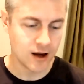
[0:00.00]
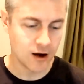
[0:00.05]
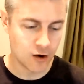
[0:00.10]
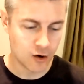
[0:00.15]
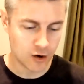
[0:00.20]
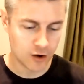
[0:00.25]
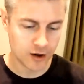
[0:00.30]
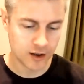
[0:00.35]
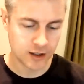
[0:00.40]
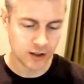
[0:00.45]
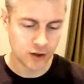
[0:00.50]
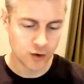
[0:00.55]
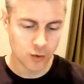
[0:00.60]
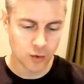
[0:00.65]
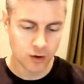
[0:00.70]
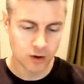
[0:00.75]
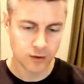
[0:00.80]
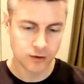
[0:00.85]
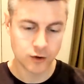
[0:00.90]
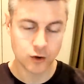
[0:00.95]
on
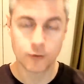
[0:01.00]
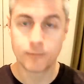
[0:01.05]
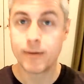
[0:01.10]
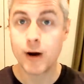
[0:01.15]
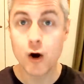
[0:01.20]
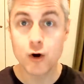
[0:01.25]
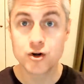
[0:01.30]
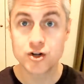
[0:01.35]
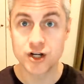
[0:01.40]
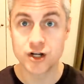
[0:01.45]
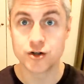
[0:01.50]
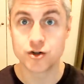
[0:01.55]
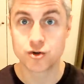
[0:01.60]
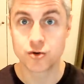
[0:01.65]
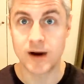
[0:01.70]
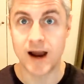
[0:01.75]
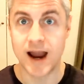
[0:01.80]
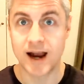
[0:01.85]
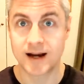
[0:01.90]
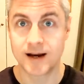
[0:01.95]
your, your potion
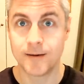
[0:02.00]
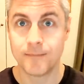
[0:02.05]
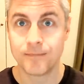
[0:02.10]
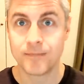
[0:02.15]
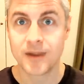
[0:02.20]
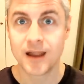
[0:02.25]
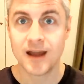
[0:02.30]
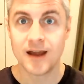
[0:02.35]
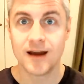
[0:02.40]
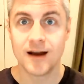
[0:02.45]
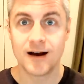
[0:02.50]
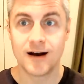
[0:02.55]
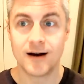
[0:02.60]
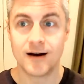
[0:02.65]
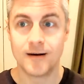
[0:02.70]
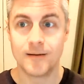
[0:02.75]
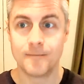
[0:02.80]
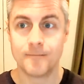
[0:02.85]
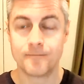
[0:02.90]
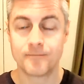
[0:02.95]
track.
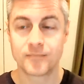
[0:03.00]
Um,